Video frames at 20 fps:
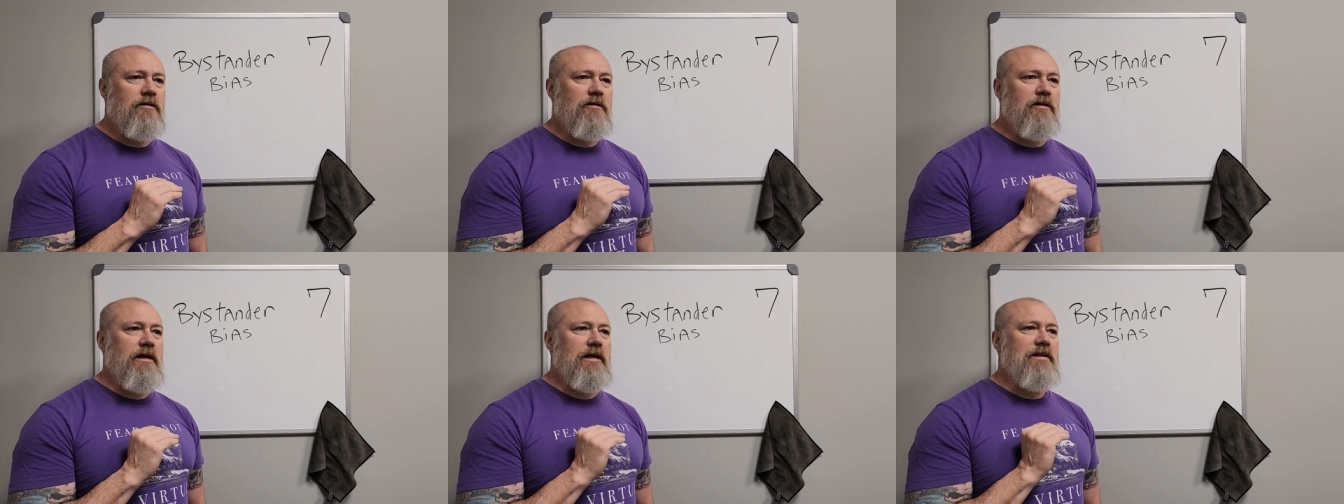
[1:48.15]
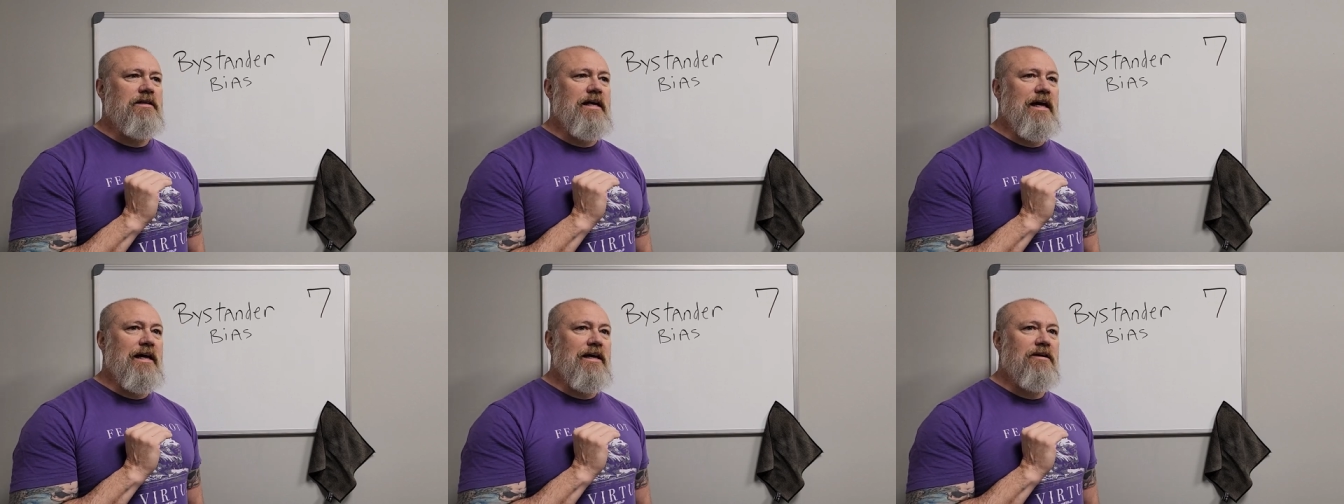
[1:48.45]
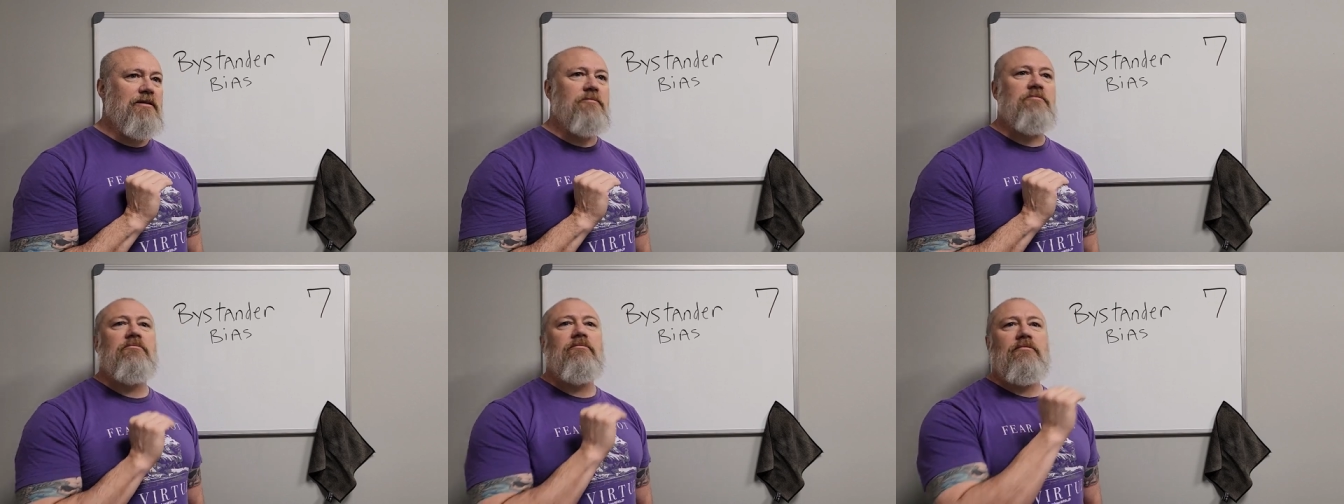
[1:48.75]
and
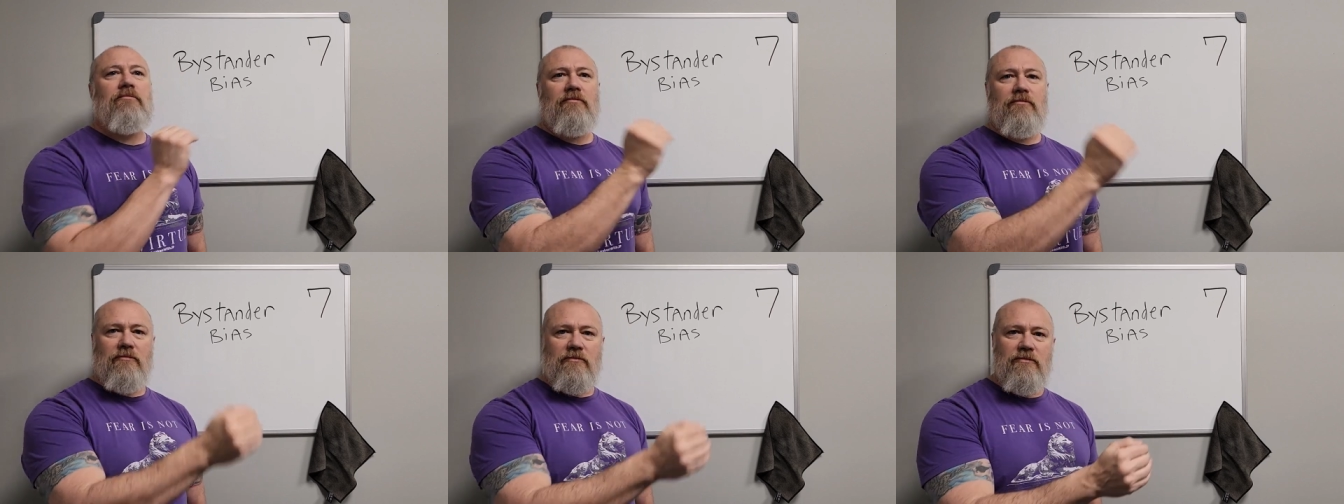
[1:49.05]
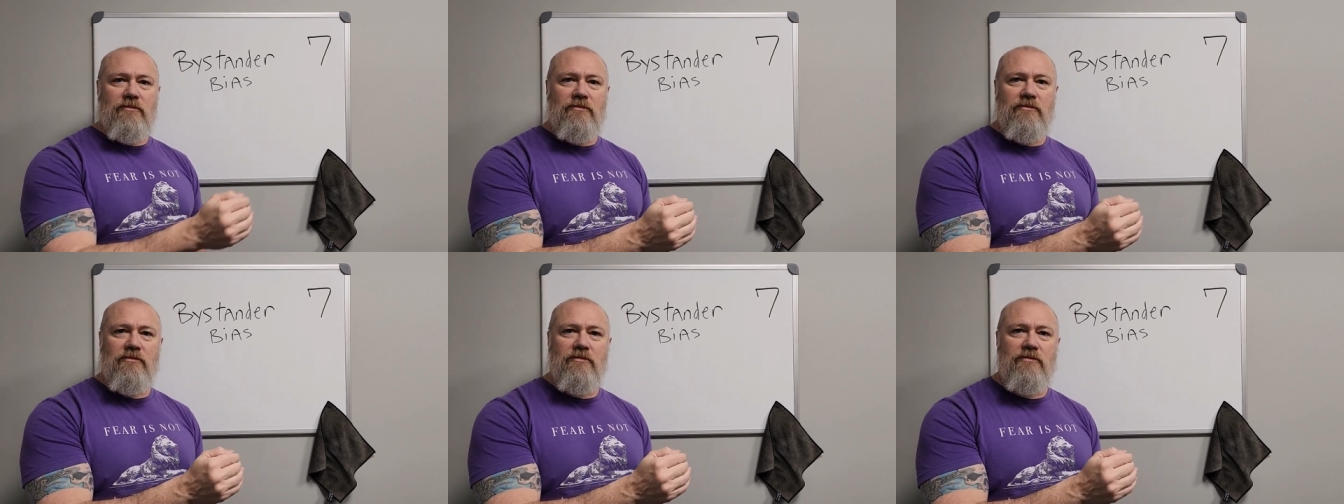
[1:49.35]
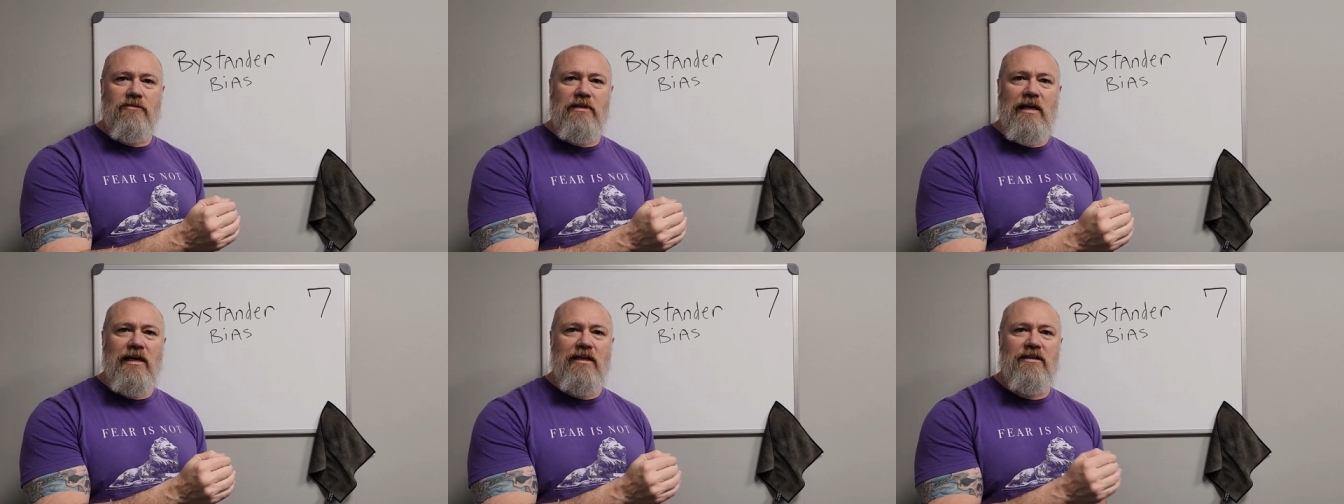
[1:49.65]
then
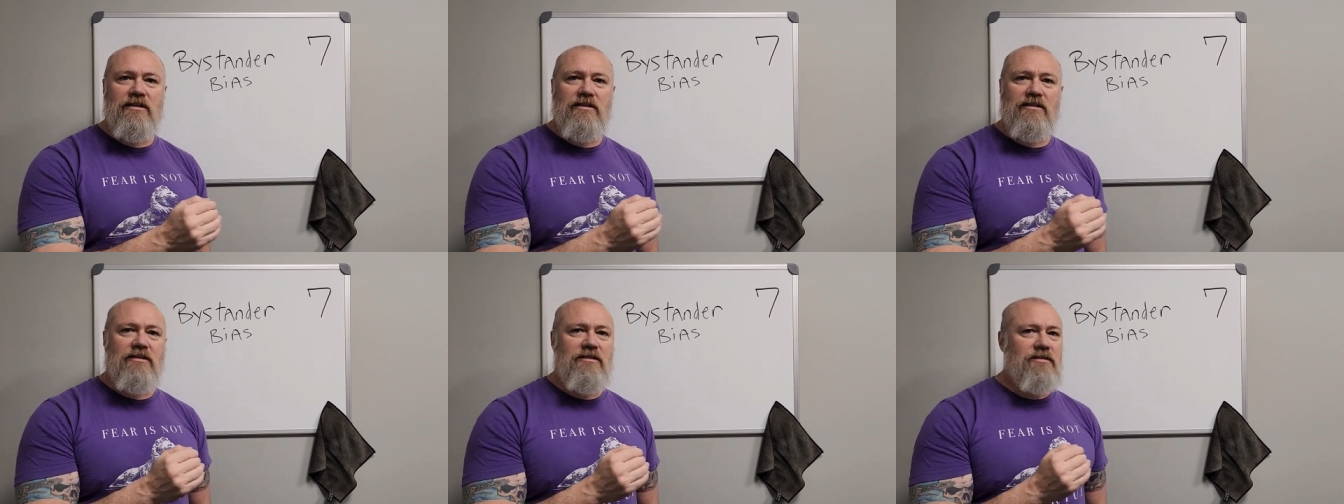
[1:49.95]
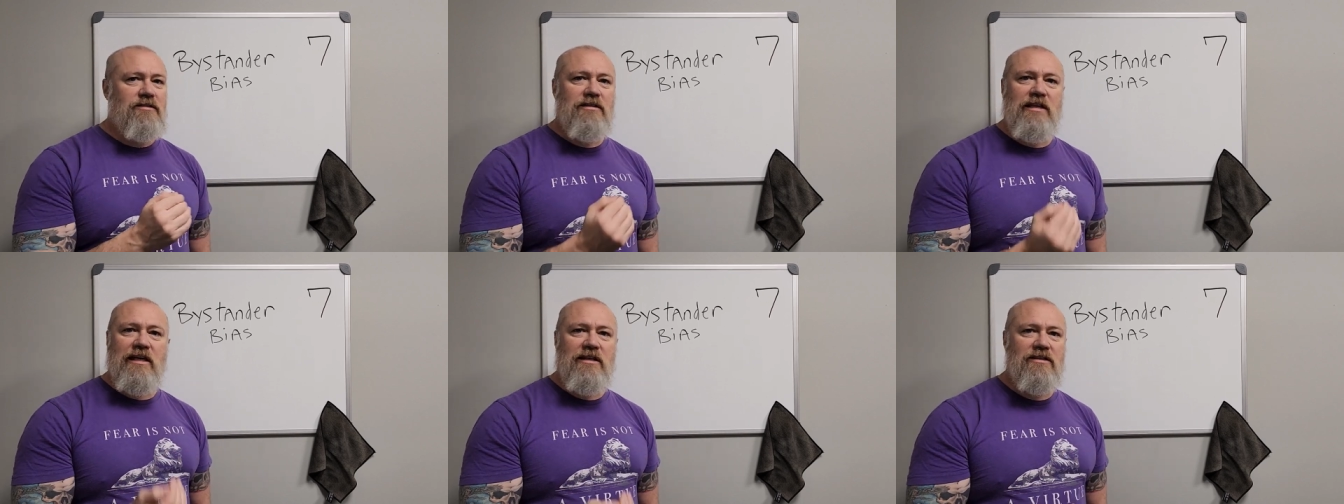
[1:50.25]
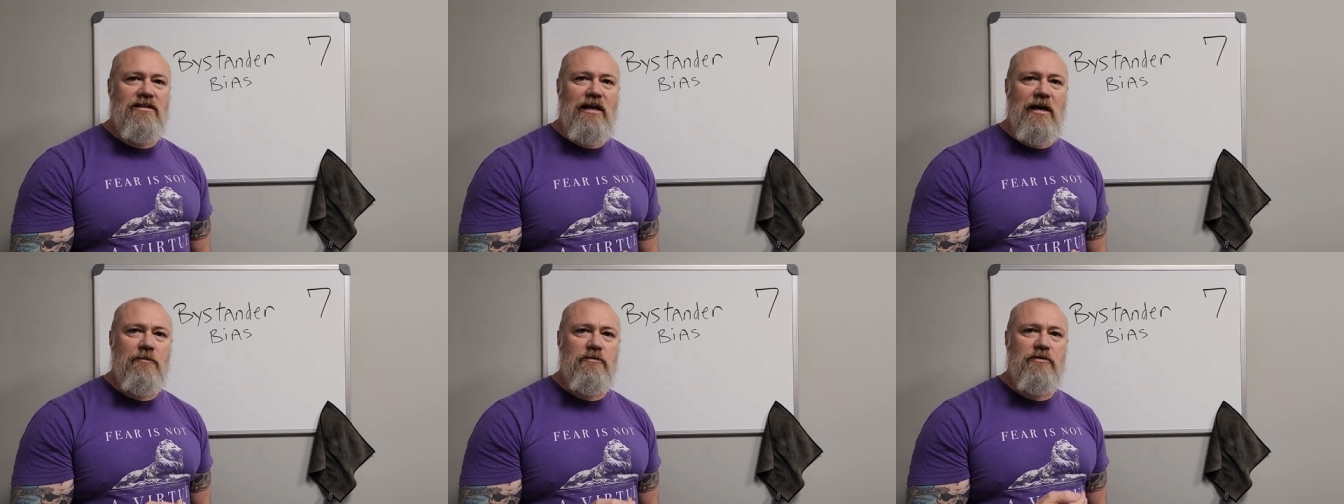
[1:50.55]
take take
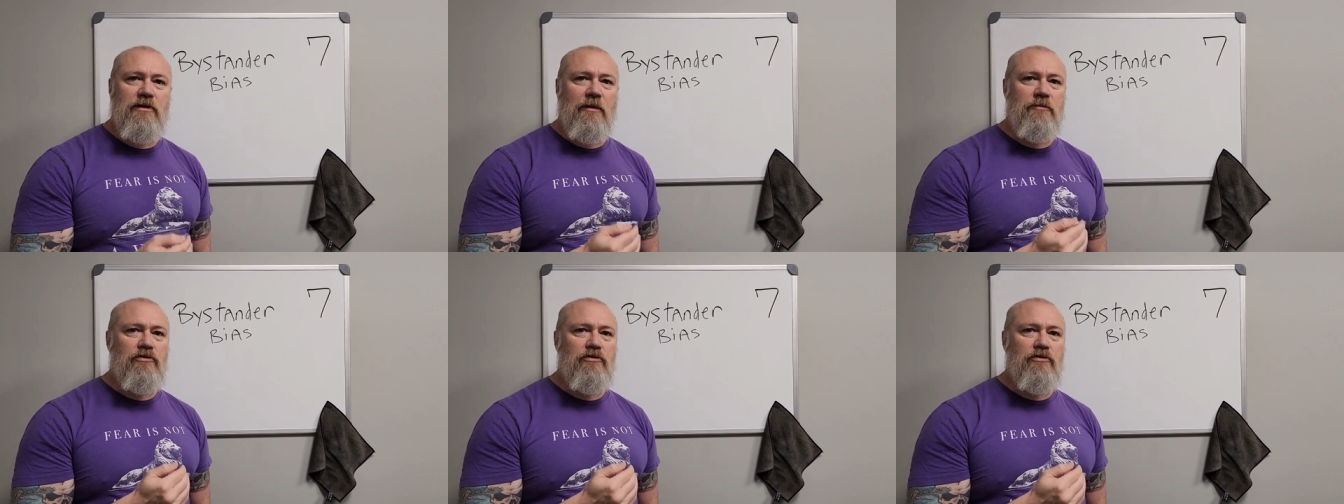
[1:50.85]
steps.